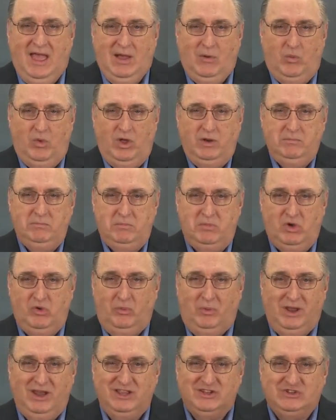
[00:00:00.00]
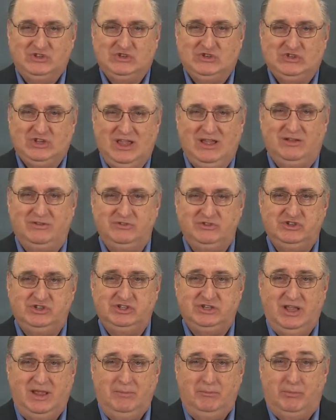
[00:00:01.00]
at one moment, it
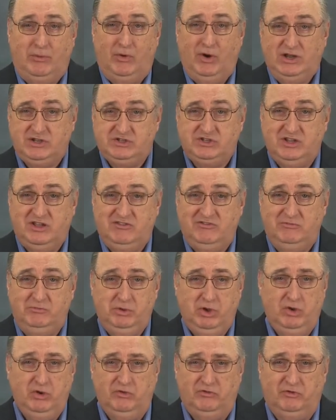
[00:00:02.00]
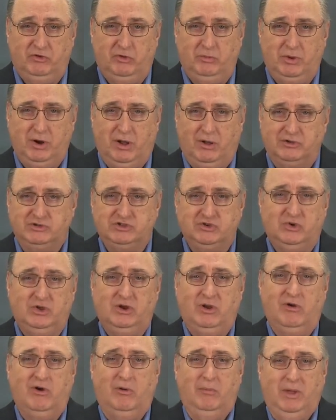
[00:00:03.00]
sounds impressive, beautiful, but also
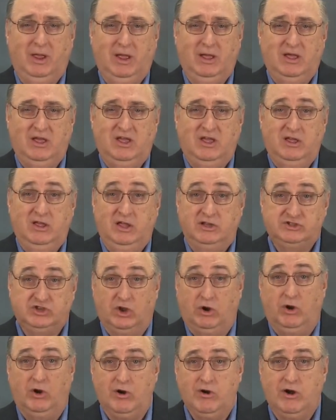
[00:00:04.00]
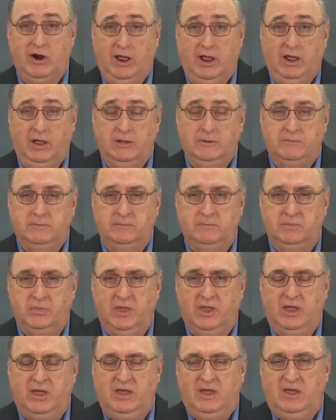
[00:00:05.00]
alarming. It's alerting.
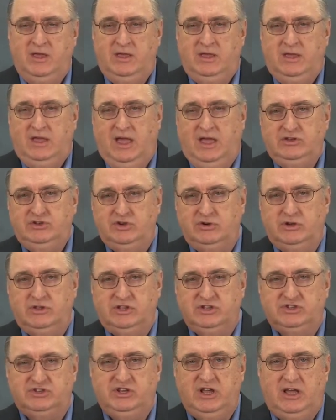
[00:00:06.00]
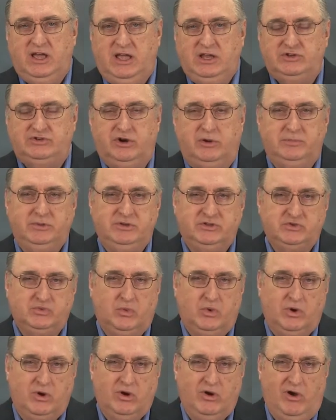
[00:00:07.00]
And during this day, trumpets
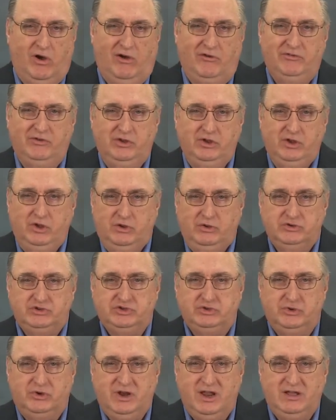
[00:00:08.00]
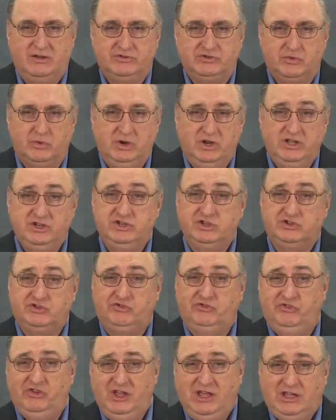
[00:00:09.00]
were often used to announce religious
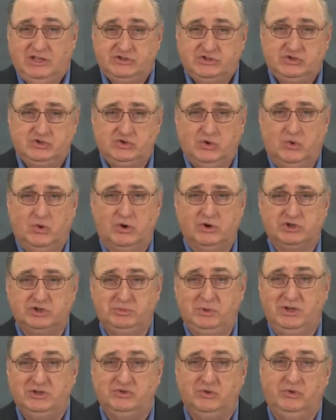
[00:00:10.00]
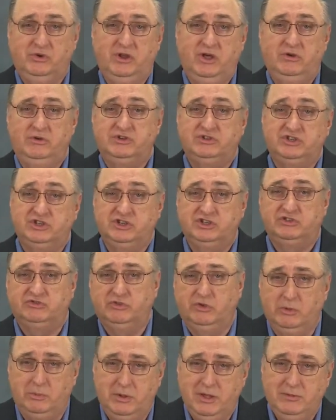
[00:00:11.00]
feasts or special notices for the